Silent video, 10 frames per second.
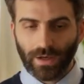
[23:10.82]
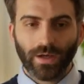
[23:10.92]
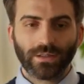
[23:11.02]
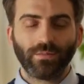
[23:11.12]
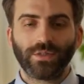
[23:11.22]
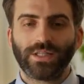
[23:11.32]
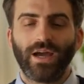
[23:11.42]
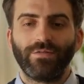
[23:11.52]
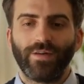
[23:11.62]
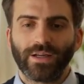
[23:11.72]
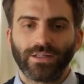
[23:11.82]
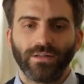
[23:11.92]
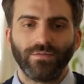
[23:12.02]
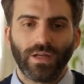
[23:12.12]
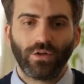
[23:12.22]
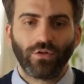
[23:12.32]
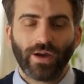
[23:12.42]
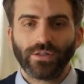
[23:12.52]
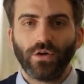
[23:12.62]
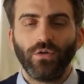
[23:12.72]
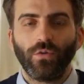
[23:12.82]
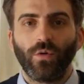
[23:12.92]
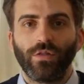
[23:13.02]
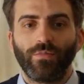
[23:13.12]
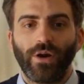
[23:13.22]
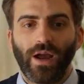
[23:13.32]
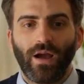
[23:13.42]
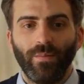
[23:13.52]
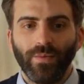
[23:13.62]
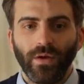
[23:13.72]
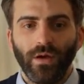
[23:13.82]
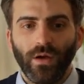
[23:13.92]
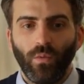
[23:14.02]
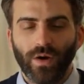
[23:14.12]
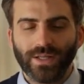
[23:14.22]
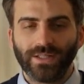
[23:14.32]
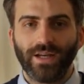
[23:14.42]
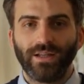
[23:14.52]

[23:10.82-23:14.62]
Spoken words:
Some side effects of naltrexone are worth bringing up. One is that it